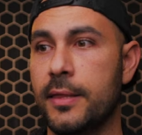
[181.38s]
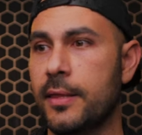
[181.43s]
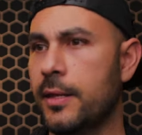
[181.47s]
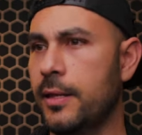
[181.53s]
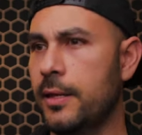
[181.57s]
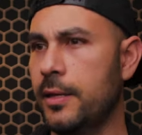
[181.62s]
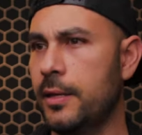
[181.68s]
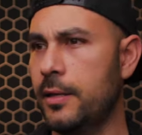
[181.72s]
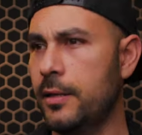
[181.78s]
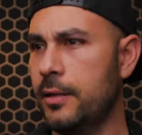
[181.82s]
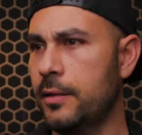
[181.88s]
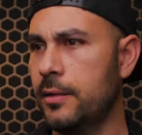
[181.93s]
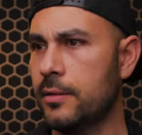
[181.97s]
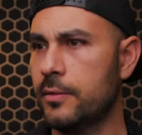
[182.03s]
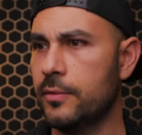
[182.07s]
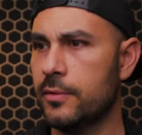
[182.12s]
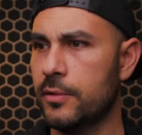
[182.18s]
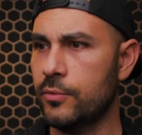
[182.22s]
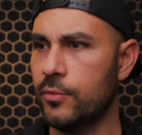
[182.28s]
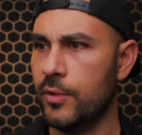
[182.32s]

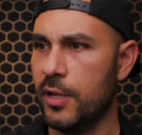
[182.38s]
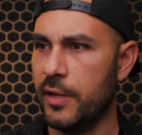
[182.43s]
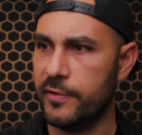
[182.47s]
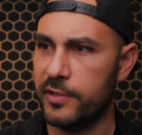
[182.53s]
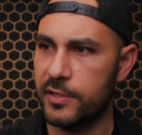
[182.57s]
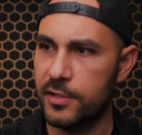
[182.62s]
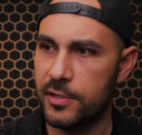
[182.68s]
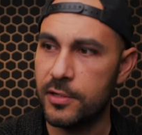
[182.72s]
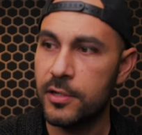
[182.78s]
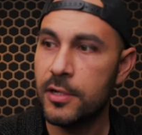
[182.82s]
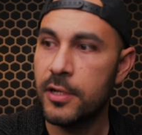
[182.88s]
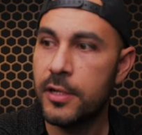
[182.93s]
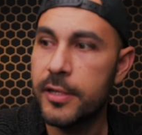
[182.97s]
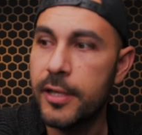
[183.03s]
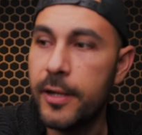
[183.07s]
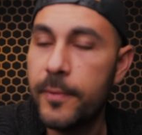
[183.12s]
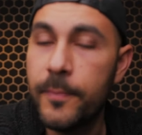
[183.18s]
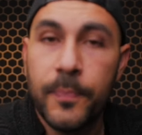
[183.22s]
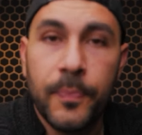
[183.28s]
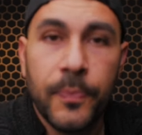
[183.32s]
Do I have it here?
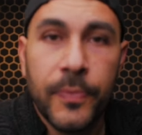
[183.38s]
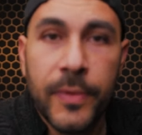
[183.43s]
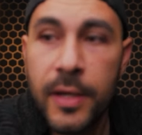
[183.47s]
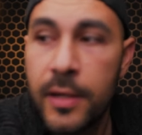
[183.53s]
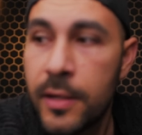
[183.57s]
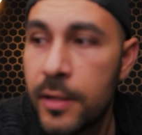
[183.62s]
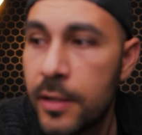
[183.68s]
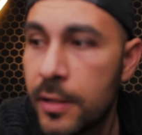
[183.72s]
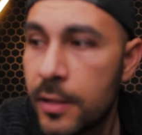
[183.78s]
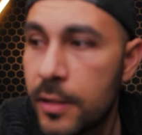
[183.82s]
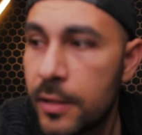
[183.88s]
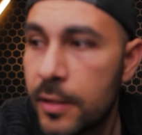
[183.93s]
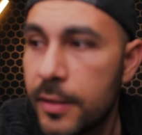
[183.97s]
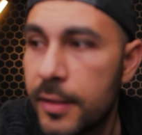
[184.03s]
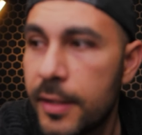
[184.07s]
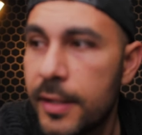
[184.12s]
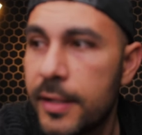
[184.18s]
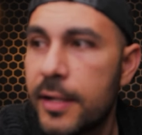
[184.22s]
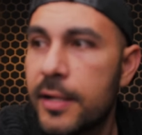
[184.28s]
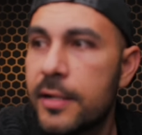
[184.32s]
Yeah.
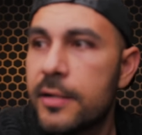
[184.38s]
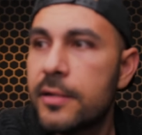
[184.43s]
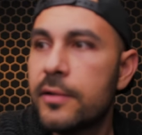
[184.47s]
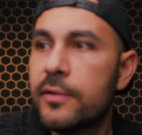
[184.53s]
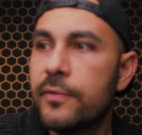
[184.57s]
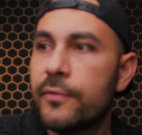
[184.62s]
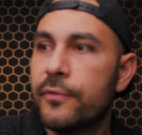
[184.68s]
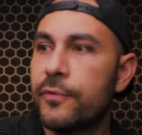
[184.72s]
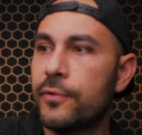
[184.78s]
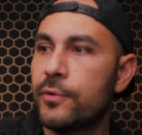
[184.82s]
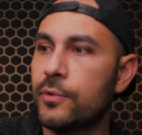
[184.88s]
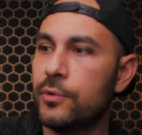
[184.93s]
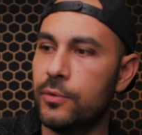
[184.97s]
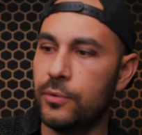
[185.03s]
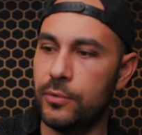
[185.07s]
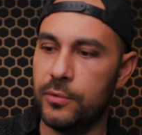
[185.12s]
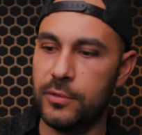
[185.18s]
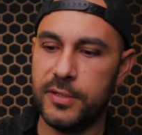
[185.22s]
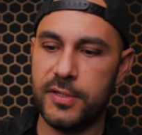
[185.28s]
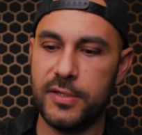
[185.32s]
There are few
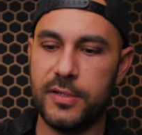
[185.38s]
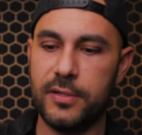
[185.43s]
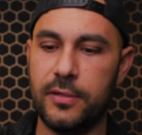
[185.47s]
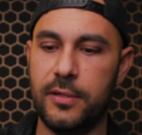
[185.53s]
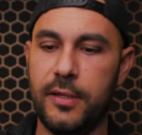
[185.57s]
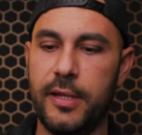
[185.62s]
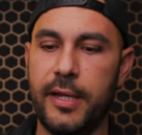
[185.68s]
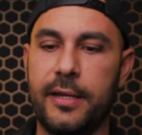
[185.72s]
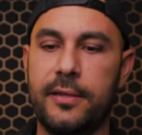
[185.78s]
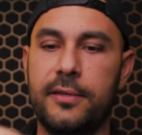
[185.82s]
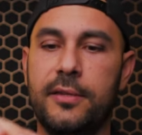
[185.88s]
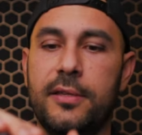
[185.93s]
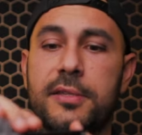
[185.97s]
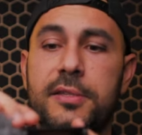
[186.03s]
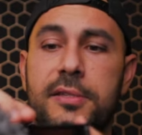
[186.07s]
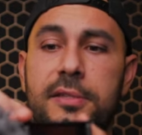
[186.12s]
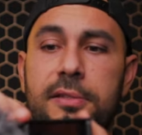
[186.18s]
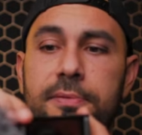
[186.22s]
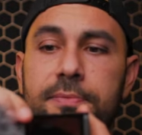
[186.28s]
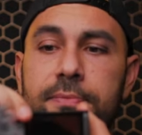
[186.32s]
tools like
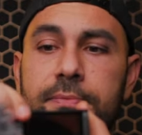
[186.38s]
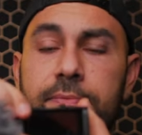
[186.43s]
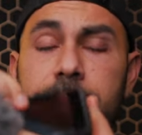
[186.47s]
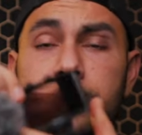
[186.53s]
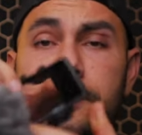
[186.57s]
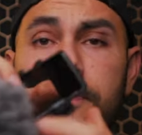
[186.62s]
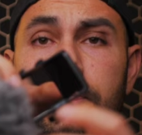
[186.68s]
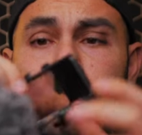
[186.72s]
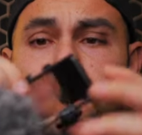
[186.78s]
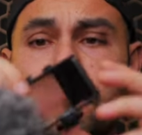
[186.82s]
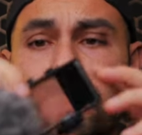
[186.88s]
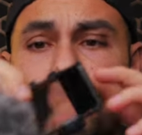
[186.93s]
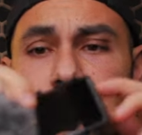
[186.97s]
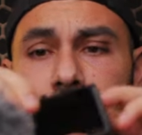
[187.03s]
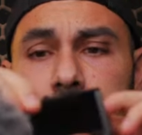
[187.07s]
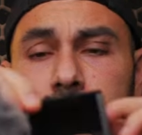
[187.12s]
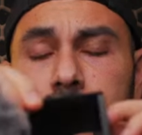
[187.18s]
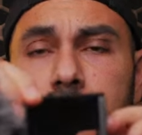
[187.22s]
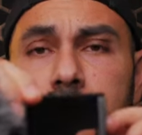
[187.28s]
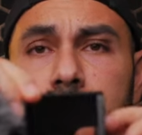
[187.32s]
this
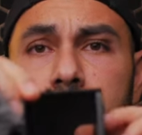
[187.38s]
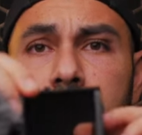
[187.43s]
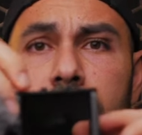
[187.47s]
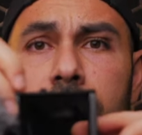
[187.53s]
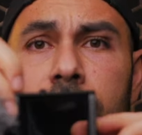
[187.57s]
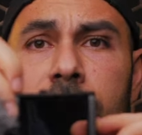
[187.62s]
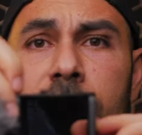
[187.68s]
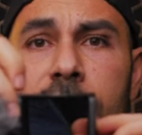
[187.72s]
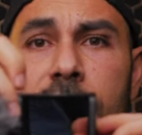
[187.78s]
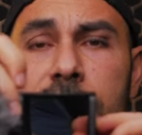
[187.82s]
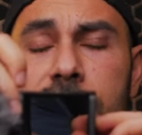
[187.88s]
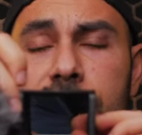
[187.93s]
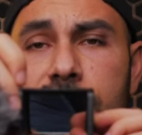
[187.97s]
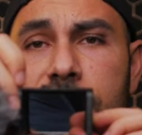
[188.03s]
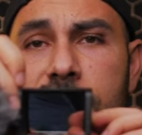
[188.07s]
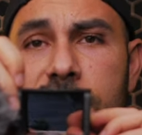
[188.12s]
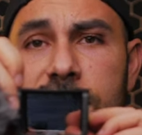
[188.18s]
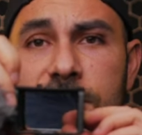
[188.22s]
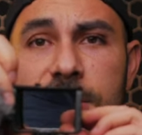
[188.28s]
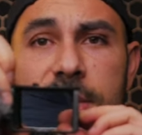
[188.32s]
that you
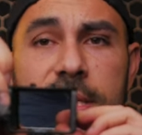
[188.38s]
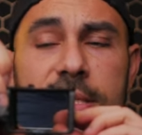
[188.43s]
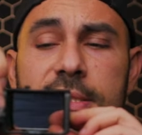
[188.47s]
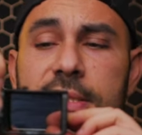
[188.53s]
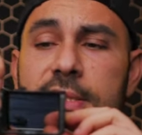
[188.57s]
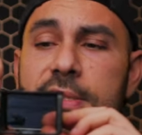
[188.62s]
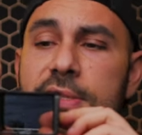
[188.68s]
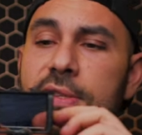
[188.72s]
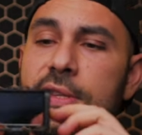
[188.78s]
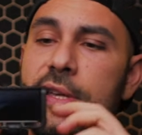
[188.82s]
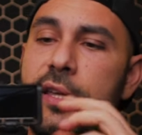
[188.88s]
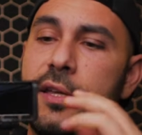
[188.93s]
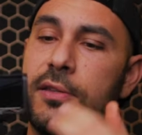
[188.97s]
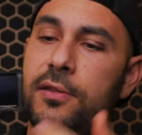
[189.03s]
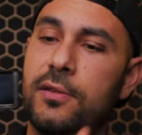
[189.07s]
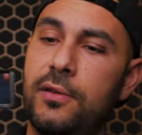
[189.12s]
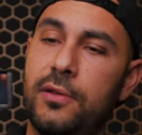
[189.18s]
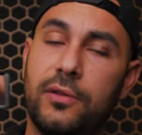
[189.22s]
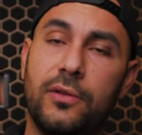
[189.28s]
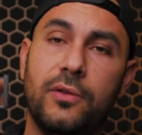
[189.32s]
can just stick
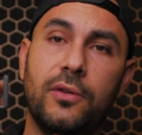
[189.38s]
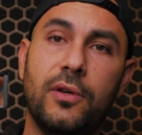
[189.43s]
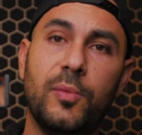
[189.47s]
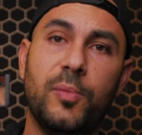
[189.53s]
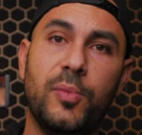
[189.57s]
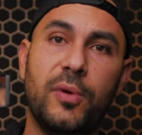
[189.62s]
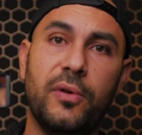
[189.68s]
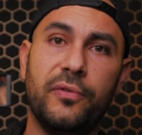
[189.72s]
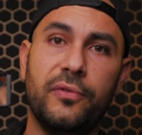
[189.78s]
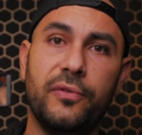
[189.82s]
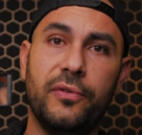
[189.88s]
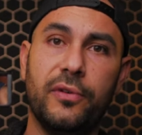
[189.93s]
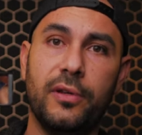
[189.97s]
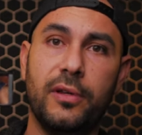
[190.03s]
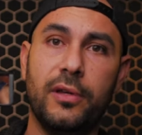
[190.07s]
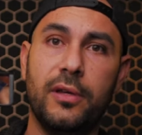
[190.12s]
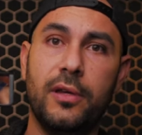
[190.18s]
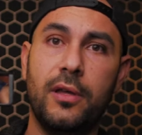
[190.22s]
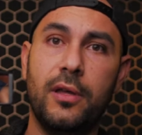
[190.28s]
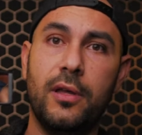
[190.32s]
it on top
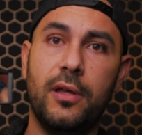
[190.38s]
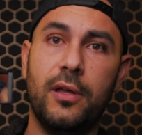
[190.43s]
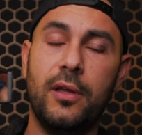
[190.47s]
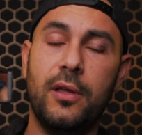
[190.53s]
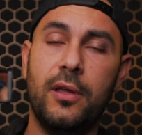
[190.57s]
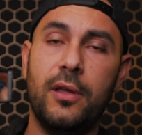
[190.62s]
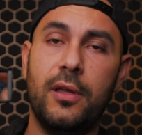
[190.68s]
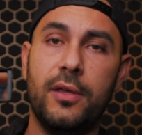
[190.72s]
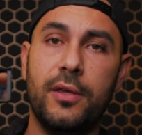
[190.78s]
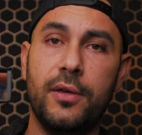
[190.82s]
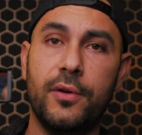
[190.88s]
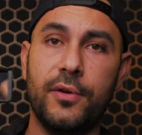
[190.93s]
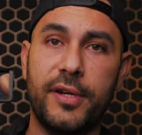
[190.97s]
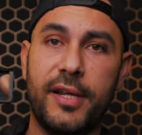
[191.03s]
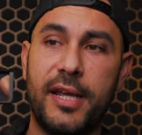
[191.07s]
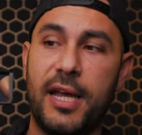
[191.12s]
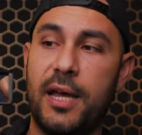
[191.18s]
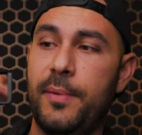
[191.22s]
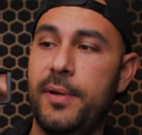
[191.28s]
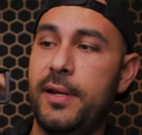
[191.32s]
of your
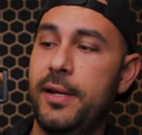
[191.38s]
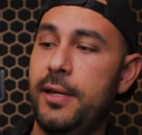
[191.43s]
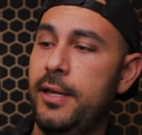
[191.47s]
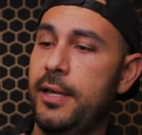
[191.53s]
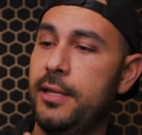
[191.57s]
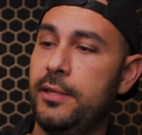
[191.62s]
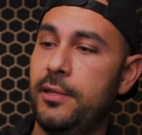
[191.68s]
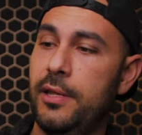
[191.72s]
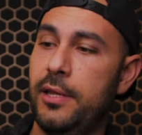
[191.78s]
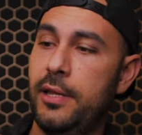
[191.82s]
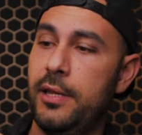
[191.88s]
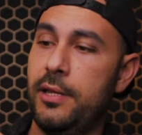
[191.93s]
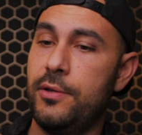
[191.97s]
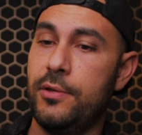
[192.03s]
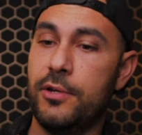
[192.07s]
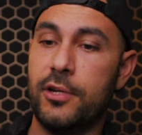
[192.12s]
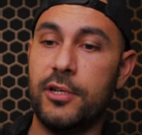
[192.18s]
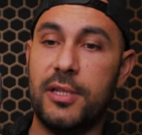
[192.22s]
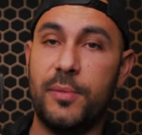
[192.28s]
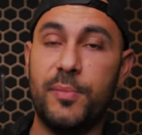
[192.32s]
camera and
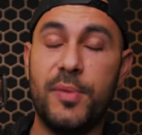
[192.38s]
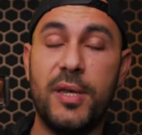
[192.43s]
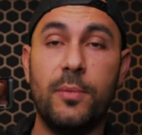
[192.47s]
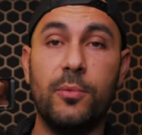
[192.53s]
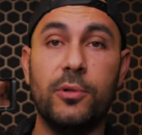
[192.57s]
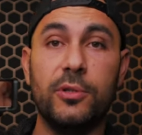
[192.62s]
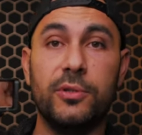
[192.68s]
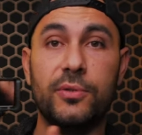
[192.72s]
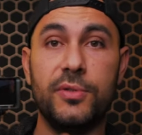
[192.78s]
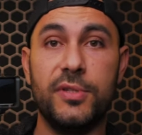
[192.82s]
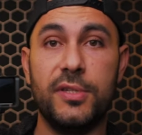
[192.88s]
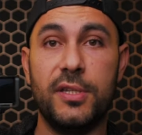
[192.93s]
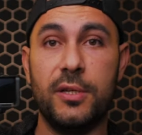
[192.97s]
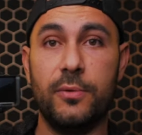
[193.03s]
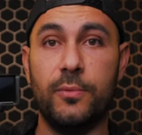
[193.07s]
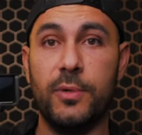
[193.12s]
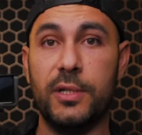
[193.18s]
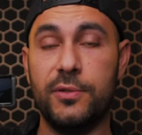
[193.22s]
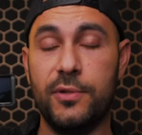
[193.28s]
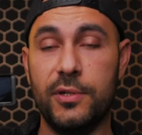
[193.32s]
you're gonna be able to see
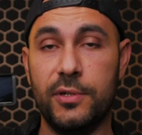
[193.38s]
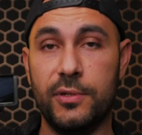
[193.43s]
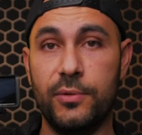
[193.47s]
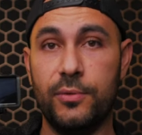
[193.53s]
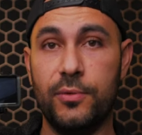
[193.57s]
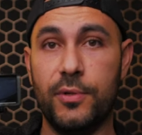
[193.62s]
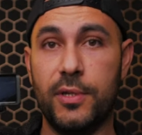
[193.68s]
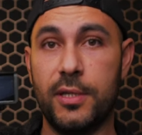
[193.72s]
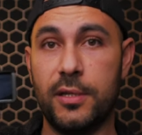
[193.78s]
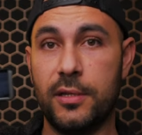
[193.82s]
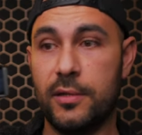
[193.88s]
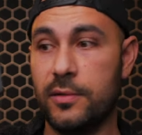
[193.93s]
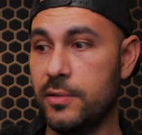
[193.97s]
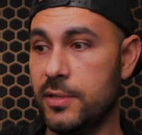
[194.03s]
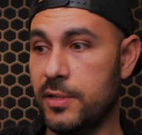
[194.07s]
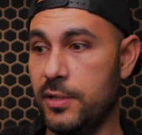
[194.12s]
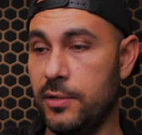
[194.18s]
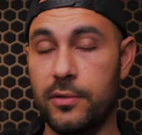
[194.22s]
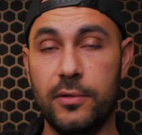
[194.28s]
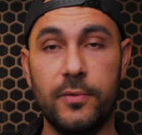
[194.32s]
what you're doing.
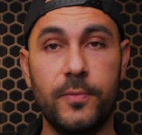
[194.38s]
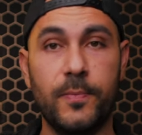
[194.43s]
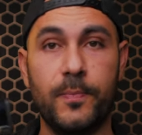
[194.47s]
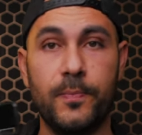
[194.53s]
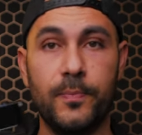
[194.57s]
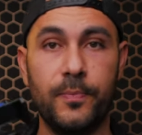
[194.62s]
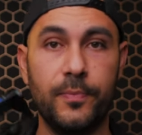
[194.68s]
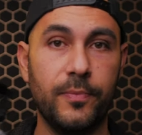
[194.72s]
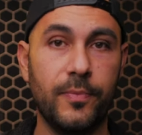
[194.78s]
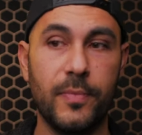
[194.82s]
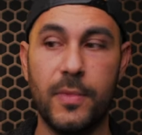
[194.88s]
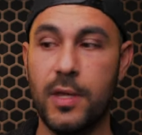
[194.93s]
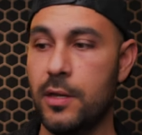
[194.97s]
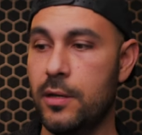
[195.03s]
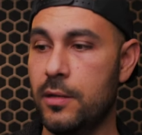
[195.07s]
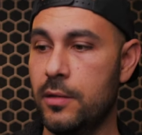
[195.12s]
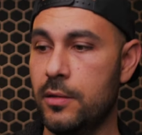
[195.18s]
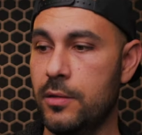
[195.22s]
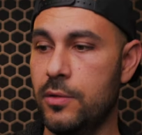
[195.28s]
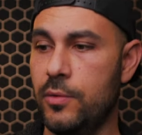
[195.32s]
So
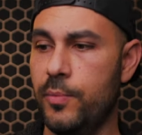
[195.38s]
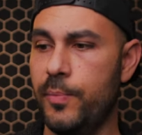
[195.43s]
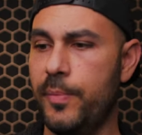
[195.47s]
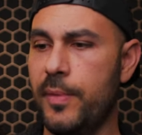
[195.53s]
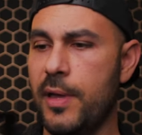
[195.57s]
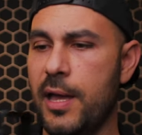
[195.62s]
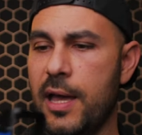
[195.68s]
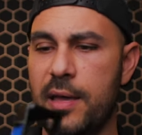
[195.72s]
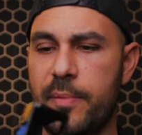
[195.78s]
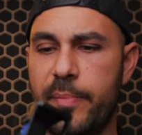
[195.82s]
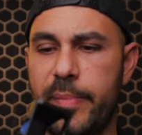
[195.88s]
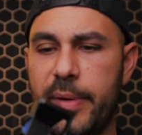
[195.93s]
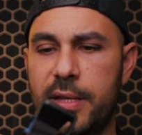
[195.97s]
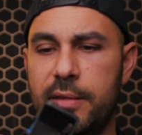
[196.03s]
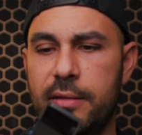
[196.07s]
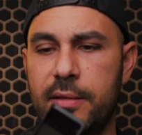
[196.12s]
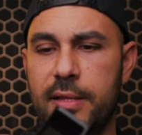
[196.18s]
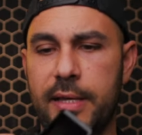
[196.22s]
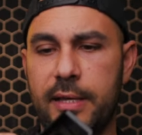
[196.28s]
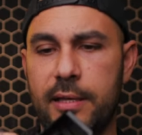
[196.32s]
I
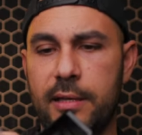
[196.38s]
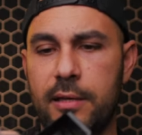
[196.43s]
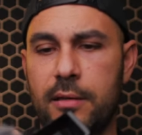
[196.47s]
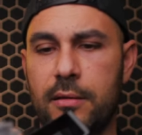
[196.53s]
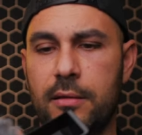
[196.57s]
paid like